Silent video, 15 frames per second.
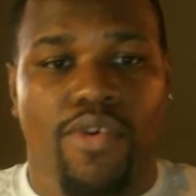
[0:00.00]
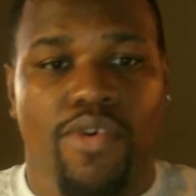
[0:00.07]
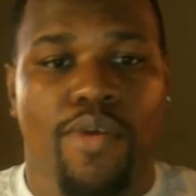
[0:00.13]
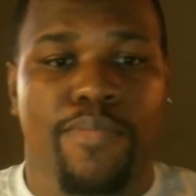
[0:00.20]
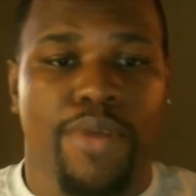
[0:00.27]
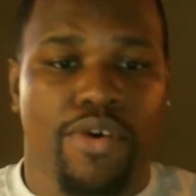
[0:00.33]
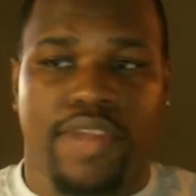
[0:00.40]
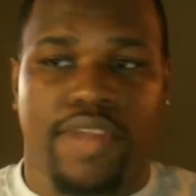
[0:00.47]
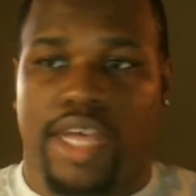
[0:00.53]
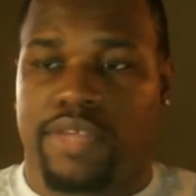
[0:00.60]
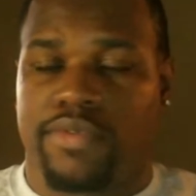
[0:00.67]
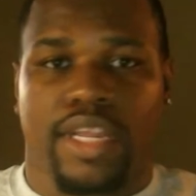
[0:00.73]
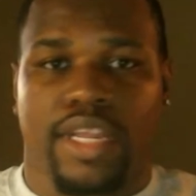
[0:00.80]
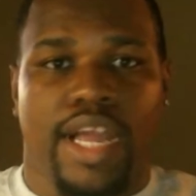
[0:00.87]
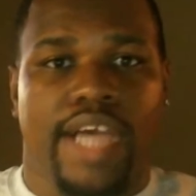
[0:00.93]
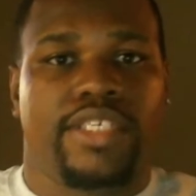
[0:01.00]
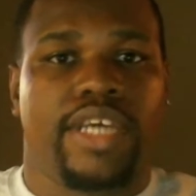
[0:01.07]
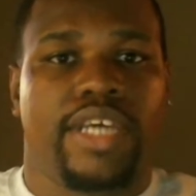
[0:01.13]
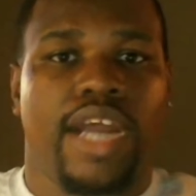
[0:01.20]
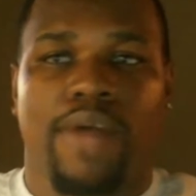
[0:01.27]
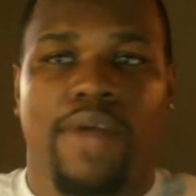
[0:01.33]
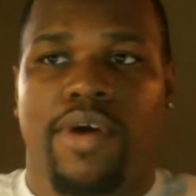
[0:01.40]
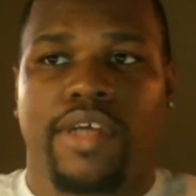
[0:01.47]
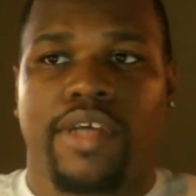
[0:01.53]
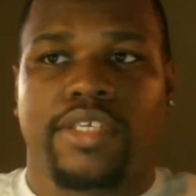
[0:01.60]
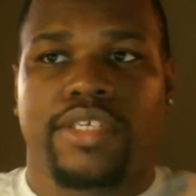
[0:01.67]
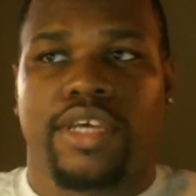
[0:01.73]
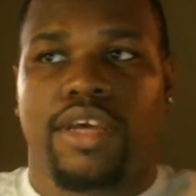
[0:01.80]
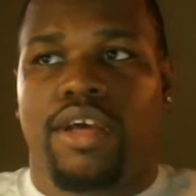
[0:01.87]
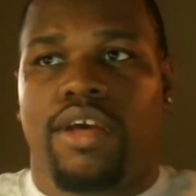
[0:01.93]
well, Milton, that's what The Last Jedi
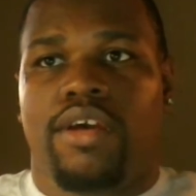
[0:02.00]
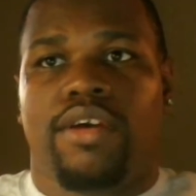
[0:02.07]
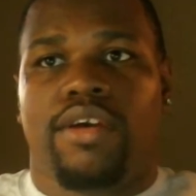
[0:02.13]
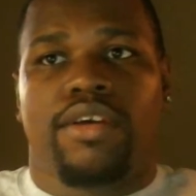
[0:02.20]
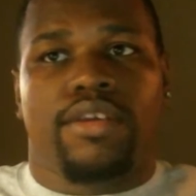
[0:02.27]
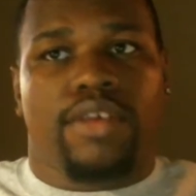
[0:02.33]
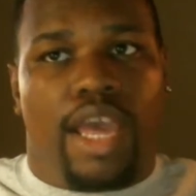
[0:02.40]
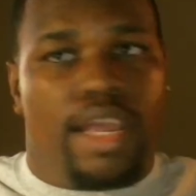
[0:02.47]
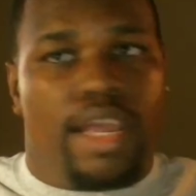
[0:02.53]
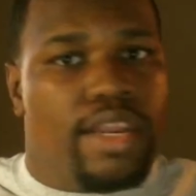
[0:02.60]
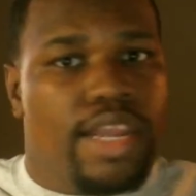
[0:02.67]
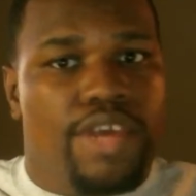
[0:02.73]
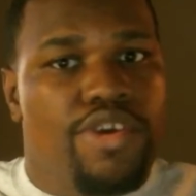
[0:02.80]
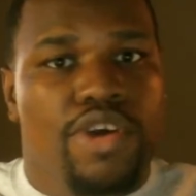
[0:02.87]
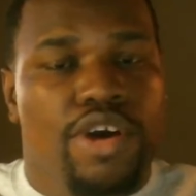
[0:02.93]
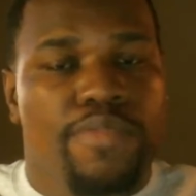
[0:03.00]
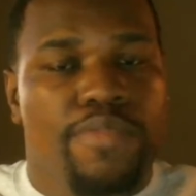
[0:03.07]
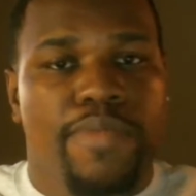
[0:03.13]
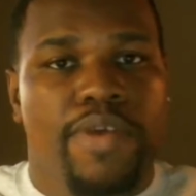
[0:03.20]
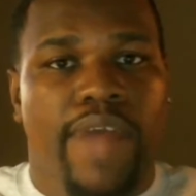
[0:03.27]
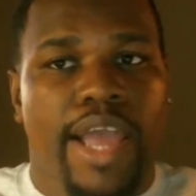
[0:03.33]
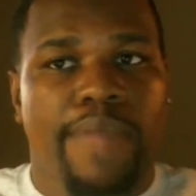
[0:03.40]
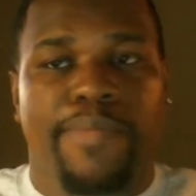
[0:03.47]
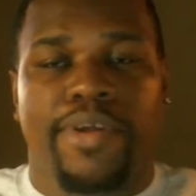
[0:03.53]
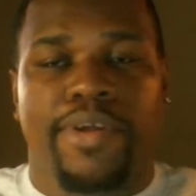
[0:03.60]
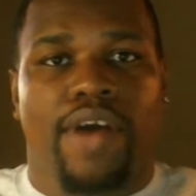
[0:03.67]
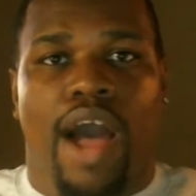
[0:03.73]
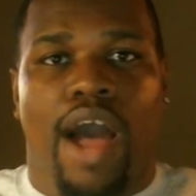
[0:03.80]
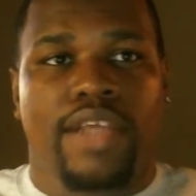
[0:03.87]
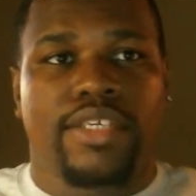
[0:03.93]
was. And you could be right, but
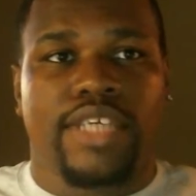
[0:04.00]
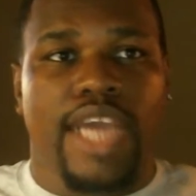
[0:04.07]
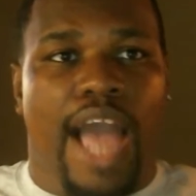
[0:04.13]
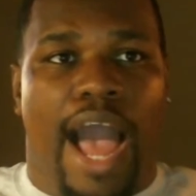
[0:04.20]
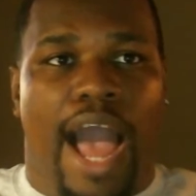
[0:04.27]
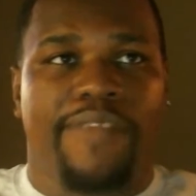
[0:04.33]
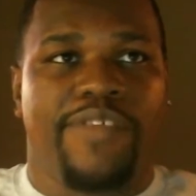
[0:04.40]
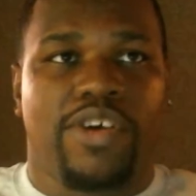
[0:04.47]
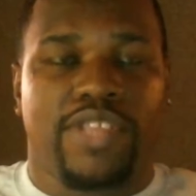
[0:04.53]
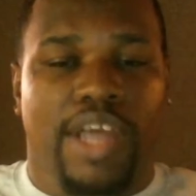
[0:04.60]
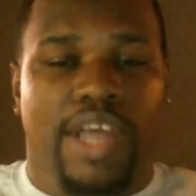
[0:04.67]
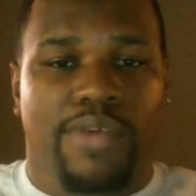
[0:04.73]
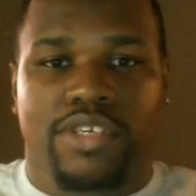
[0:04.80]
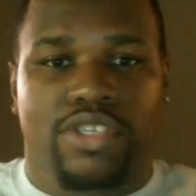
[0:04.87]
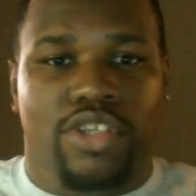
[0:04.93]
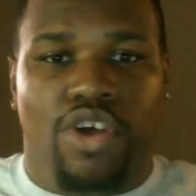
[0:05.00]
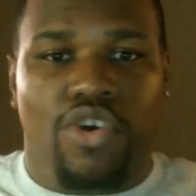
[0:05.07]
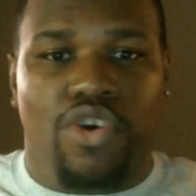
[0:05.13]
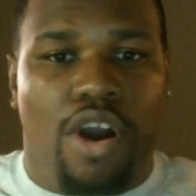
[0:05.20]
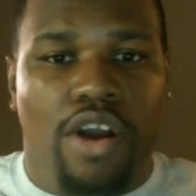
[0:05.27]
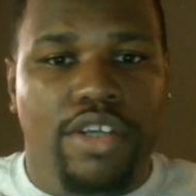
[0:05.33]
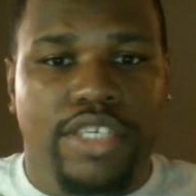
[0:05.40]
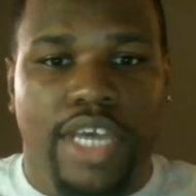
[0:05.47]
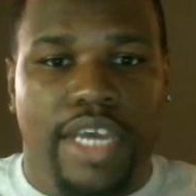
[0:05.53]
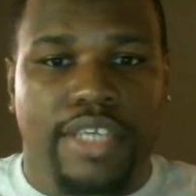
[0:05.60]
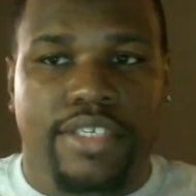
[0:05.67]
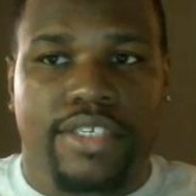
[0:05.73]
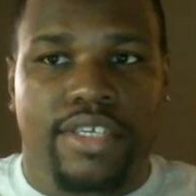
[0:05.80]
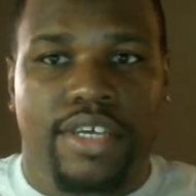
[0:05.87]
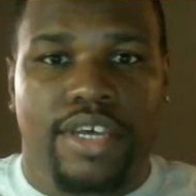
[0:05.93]
honestly, I felt that was a slow car
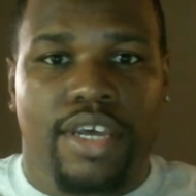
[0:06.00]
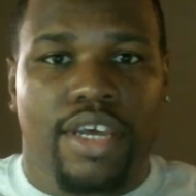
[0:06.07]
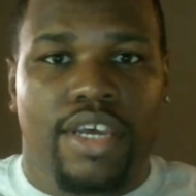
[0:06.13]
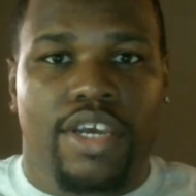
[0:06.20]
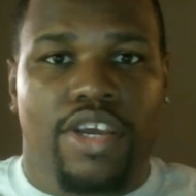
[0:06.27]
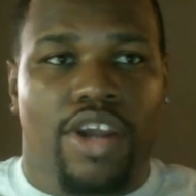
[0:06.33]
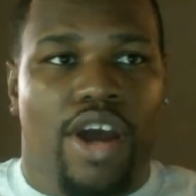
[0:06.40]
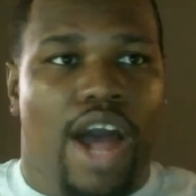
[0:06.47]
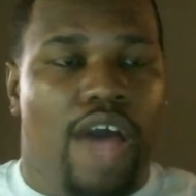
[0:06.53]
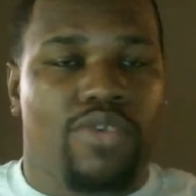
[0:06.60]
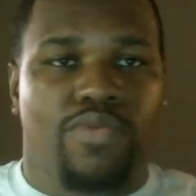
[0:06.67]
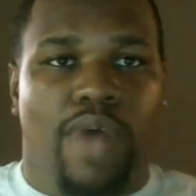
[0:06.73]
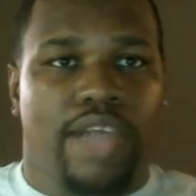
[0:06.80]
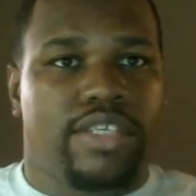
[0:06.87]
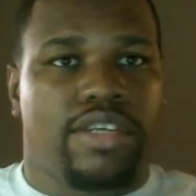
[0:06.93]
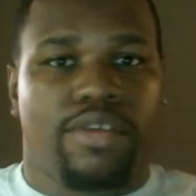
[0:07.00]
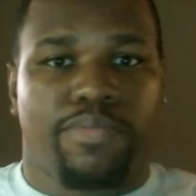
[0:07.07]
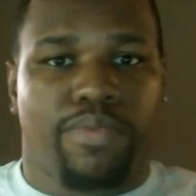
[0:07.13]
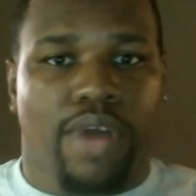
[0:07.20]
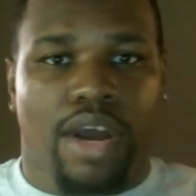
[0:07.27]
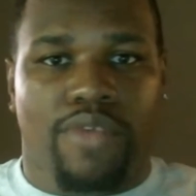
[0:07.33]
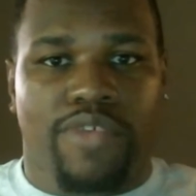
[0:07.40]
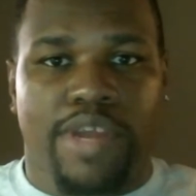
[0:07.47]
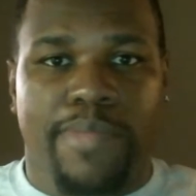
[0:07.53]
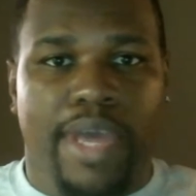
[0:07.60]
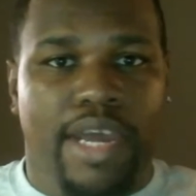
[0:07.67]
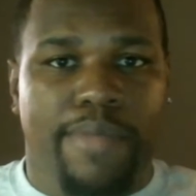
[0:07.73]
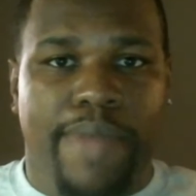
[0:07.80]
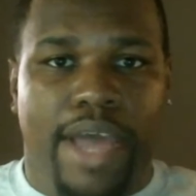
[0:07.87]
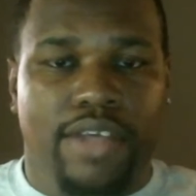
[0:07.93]
chase. You know, I was watching a
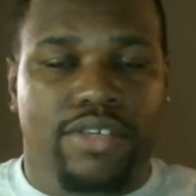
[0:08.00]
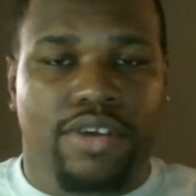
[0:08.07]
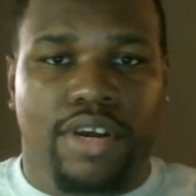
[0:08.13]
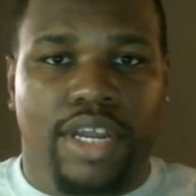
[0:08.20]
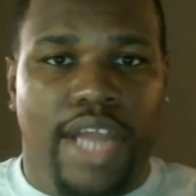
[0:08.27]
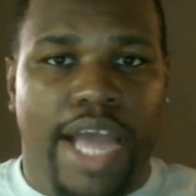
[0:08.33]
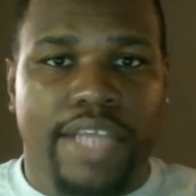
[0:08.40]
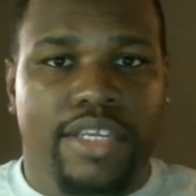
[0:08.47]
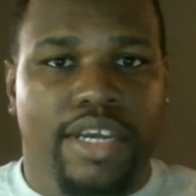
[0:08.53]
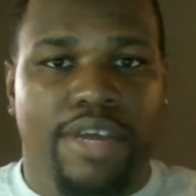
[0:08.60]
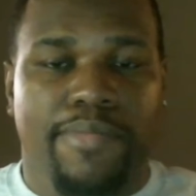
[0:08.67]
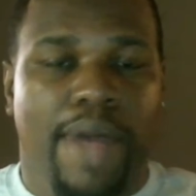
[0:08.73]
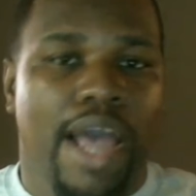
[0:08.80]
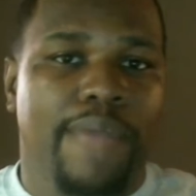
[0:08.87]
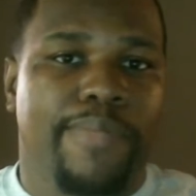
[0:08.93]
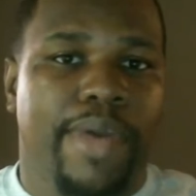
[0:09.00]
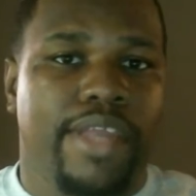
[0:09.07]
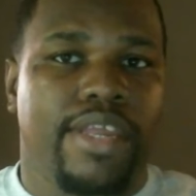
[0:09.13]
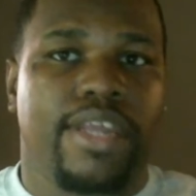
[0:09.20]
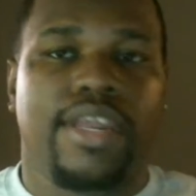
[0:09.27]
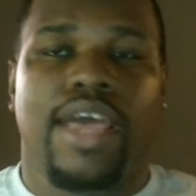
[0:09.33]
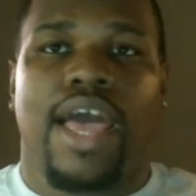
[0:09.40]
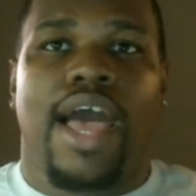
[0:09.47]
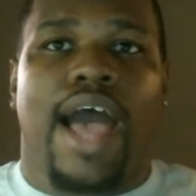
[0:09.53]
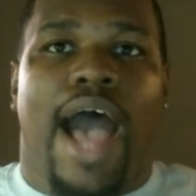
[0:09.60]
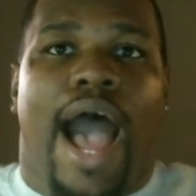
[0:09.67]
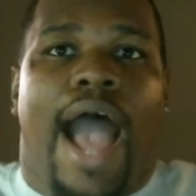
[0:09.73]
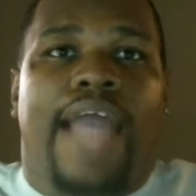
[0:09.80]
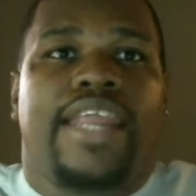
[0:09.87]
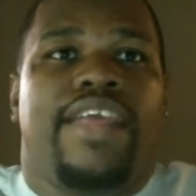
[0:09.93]
remake of Battlestar Galactica. In my opinion,
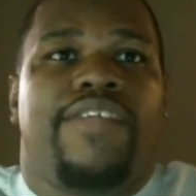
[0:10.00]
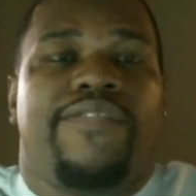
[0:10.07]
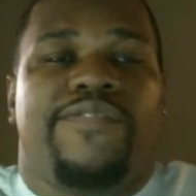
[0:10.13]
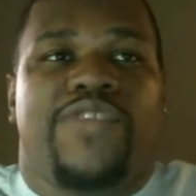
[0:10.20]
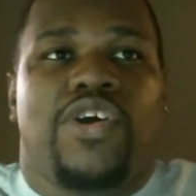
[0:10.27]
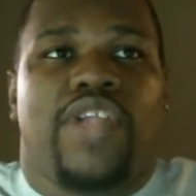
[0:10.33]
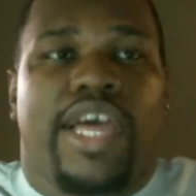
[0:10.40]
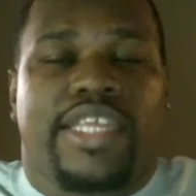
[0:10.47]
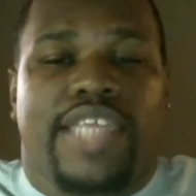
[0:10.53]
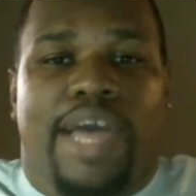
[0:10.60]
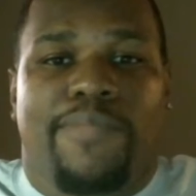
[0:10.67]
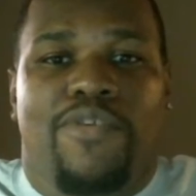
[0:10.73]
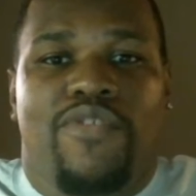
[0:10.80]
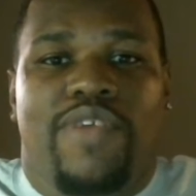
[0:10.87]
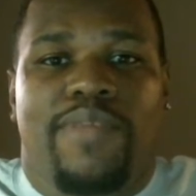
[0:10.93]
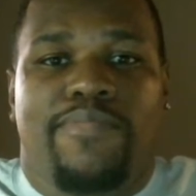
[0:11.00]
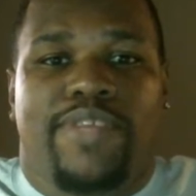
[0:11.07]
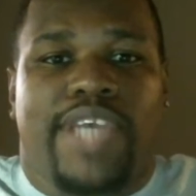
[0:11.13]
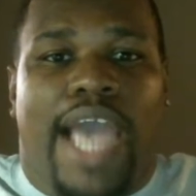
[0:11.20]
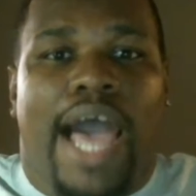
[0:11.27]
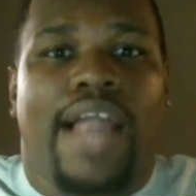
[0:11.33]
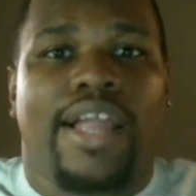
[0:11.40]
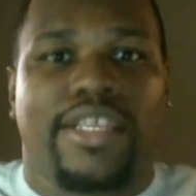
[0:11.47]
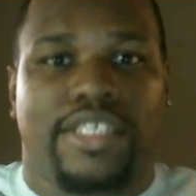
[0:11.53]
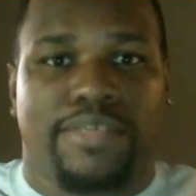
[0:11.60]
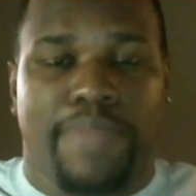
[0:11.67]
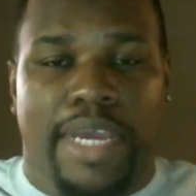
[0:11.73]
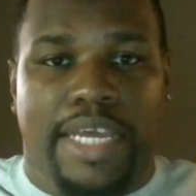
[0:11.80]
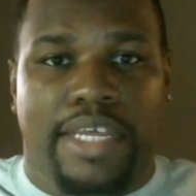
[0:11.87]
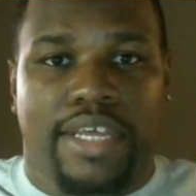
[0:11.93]
I didn't feel like that movie challenged
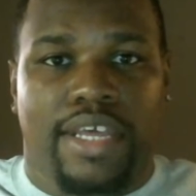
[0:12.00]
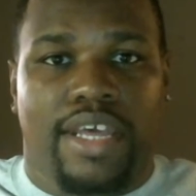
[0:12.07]
me,